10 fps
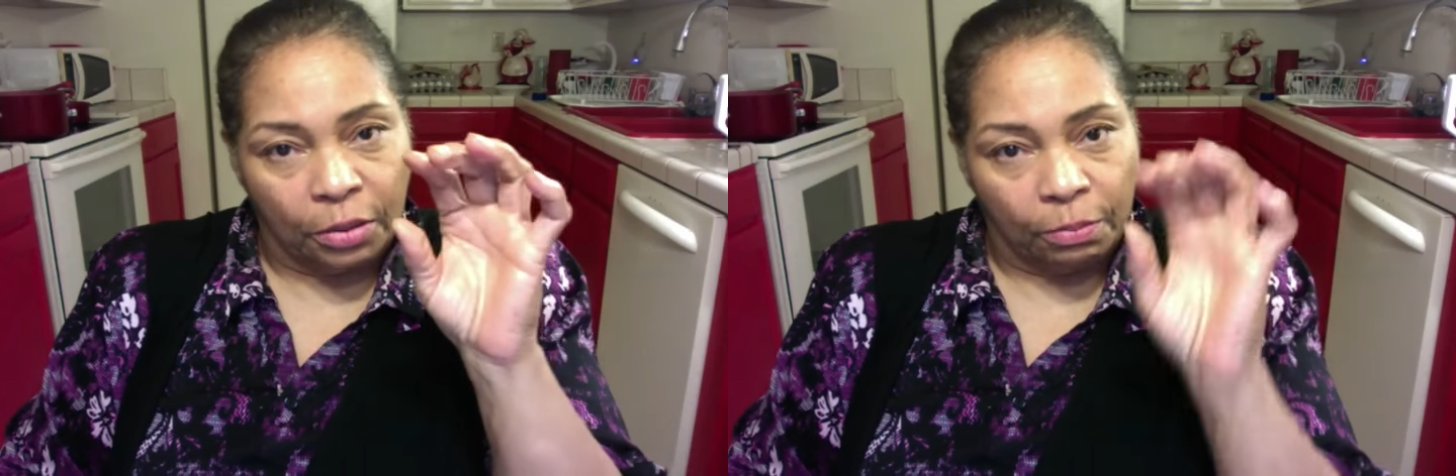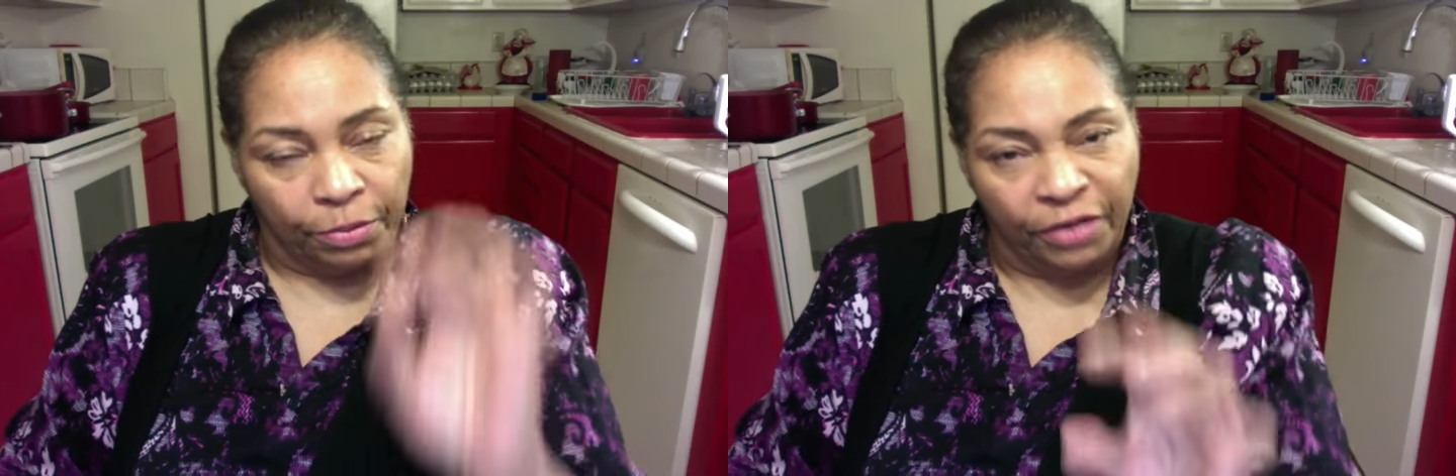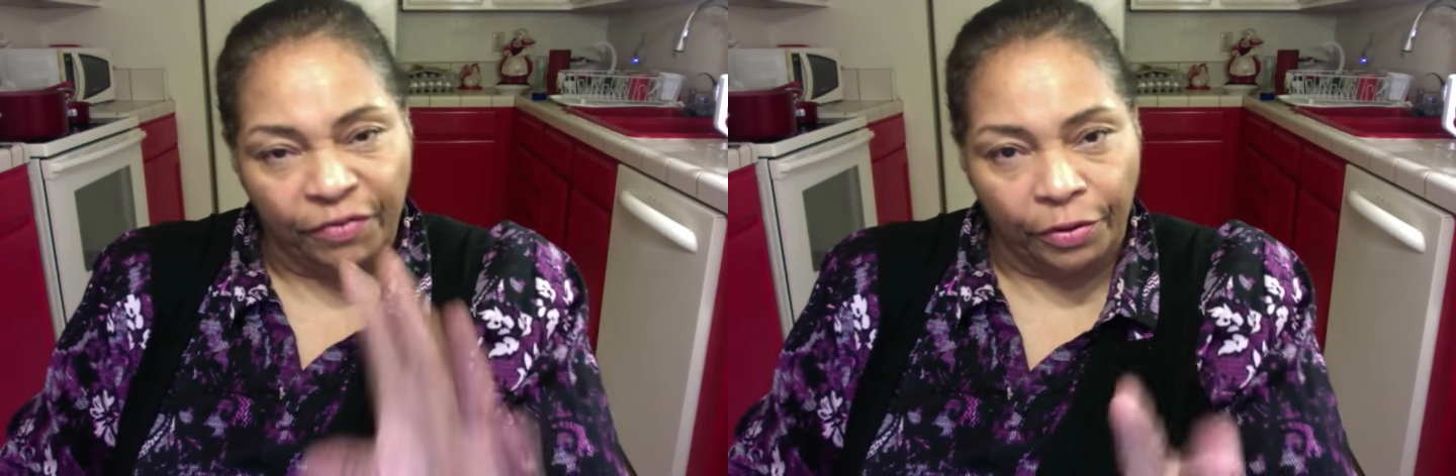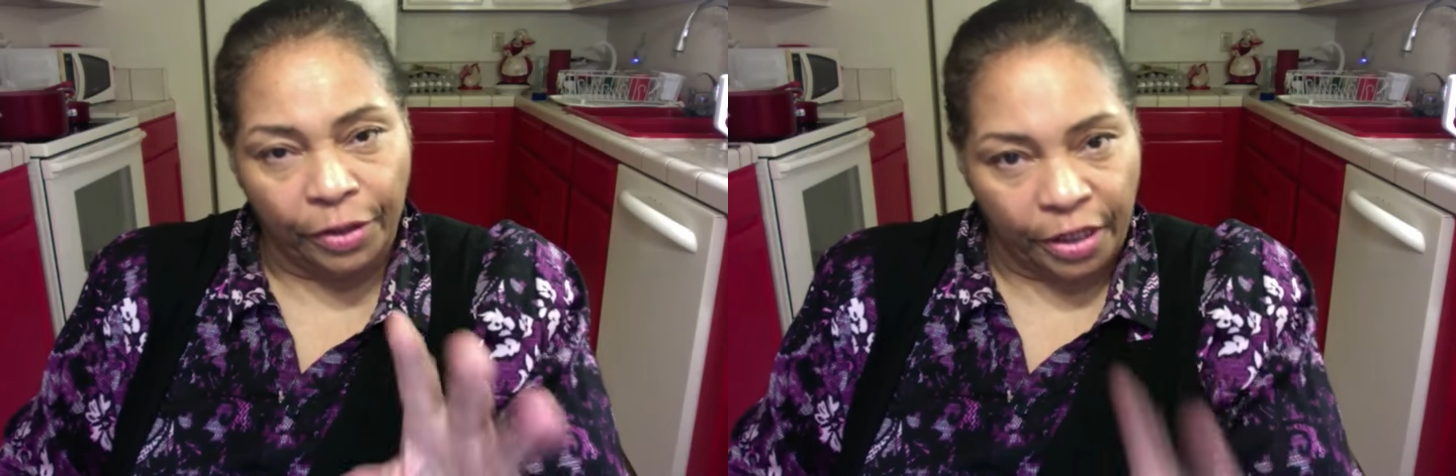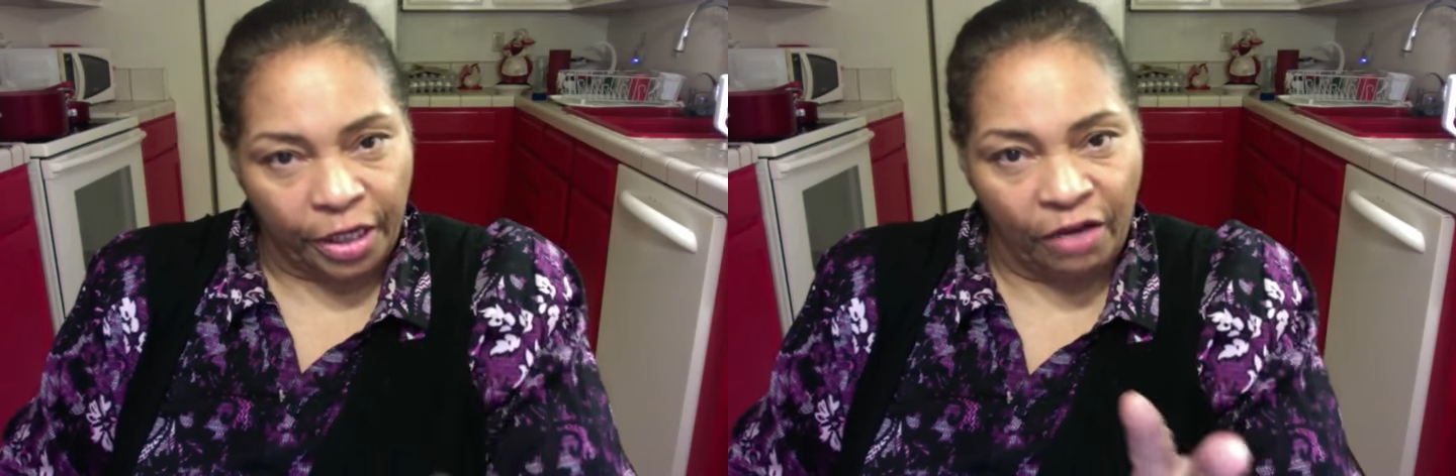be very
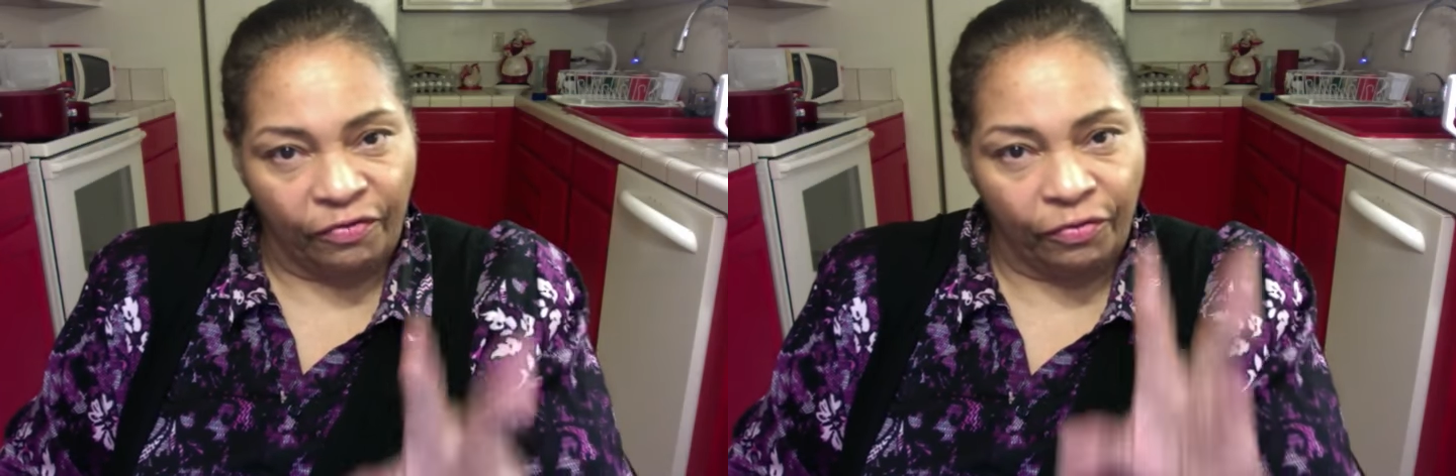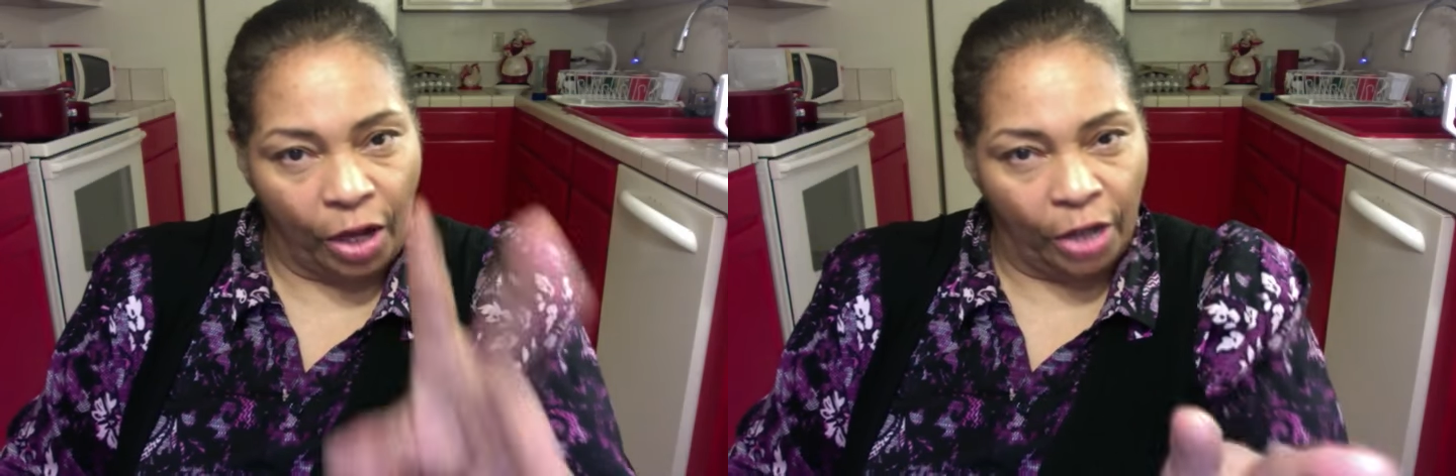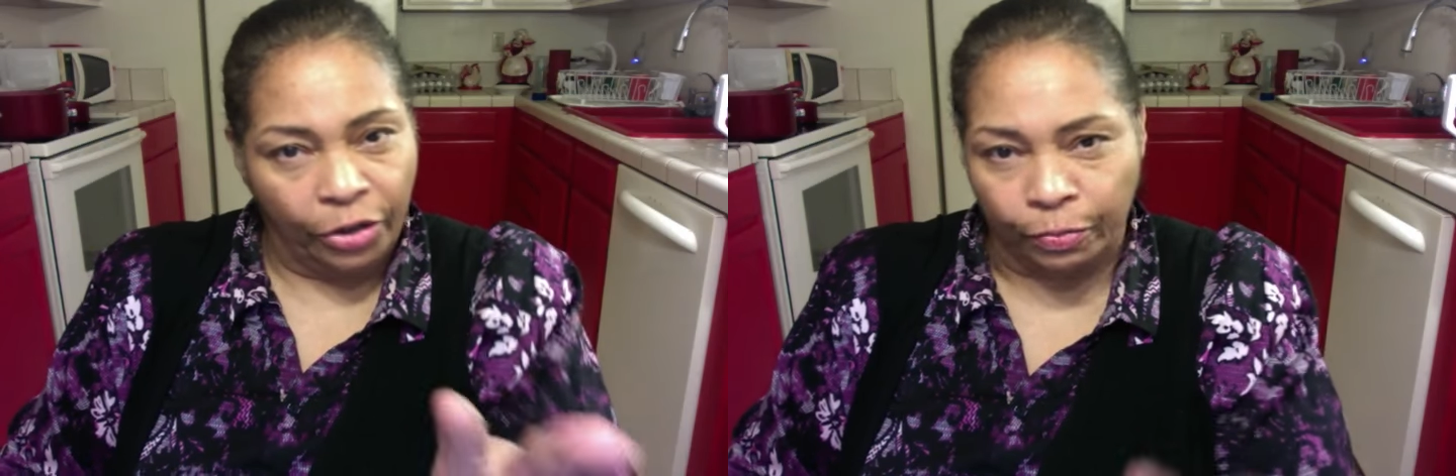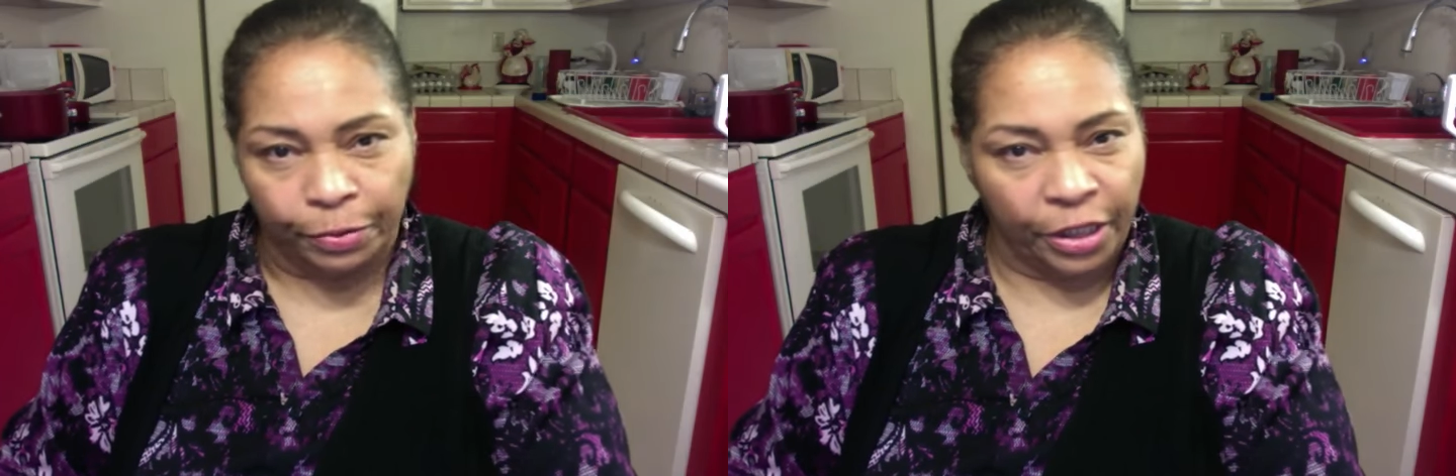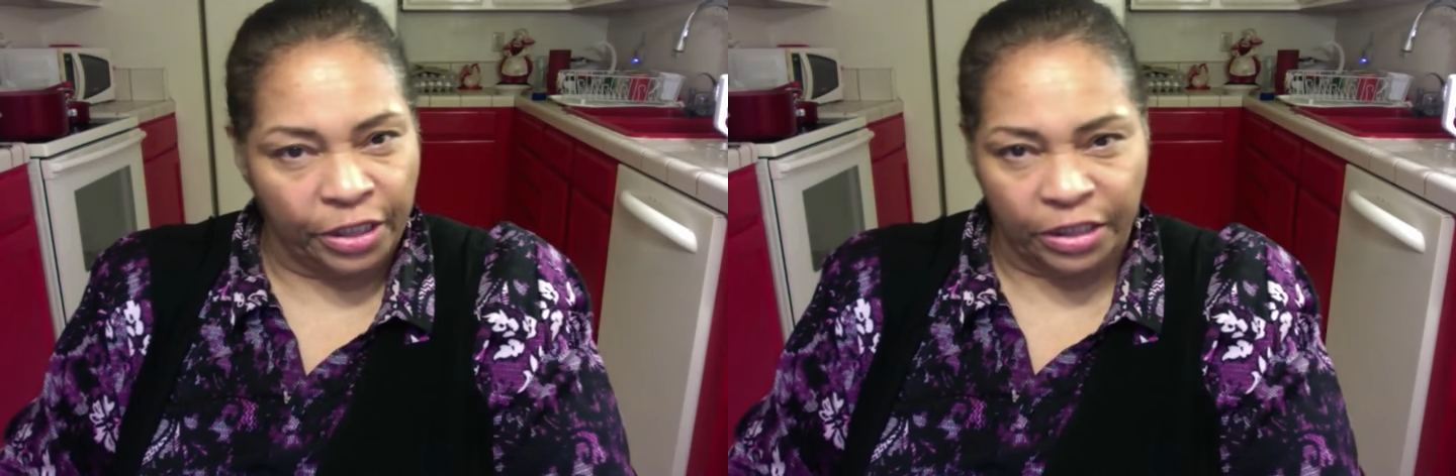careful how you
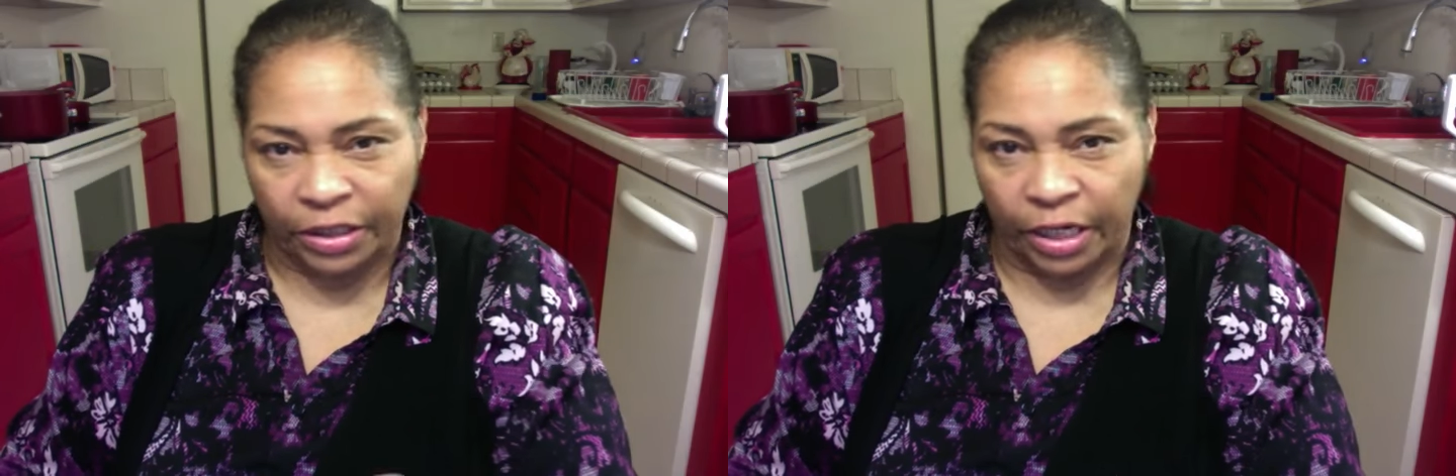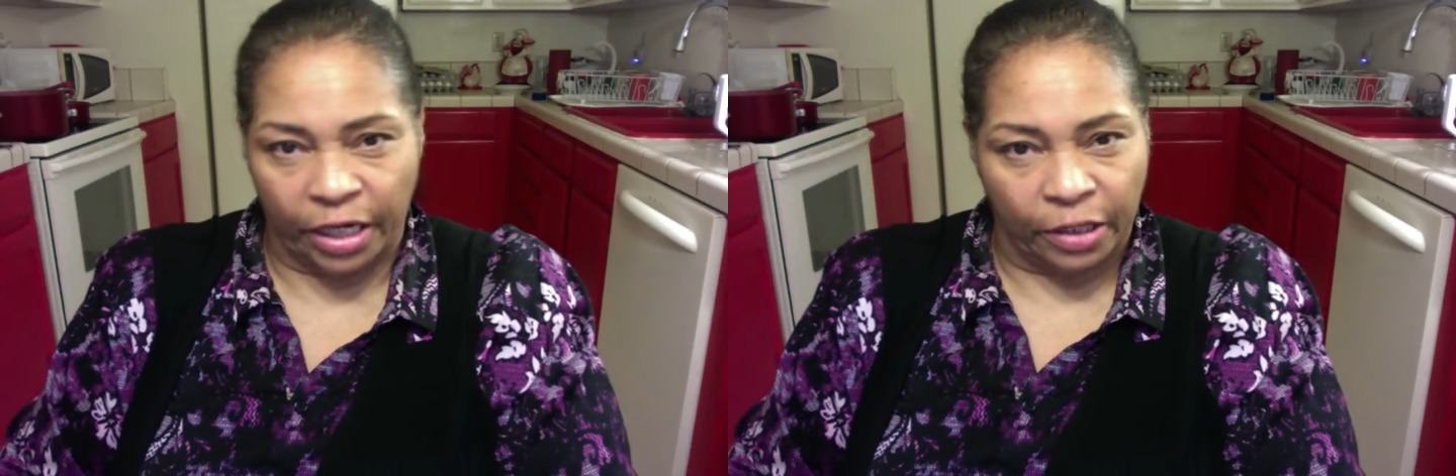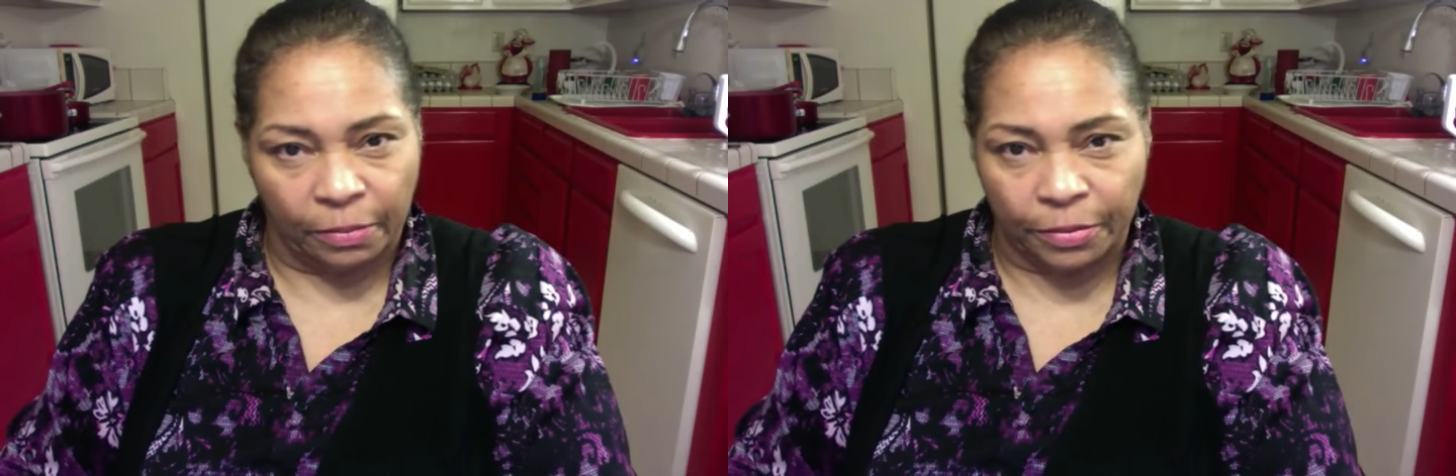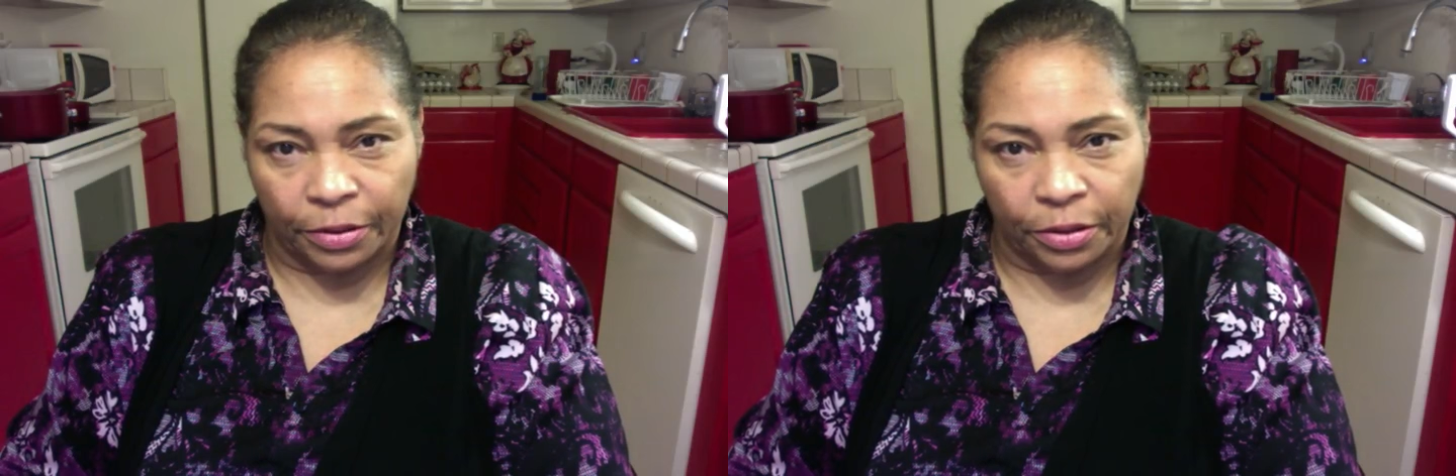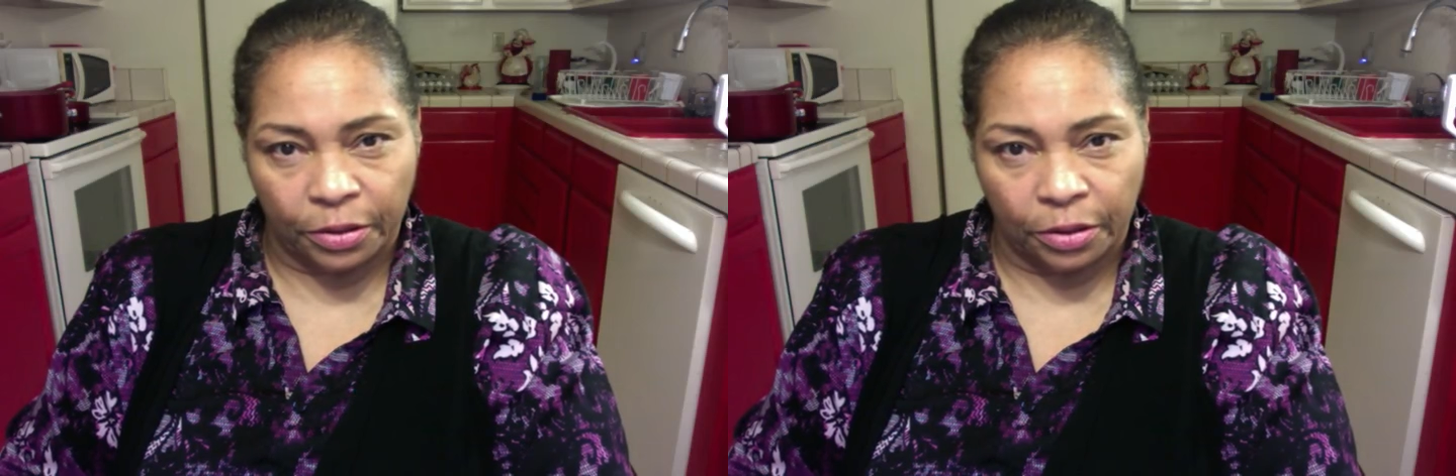play these games,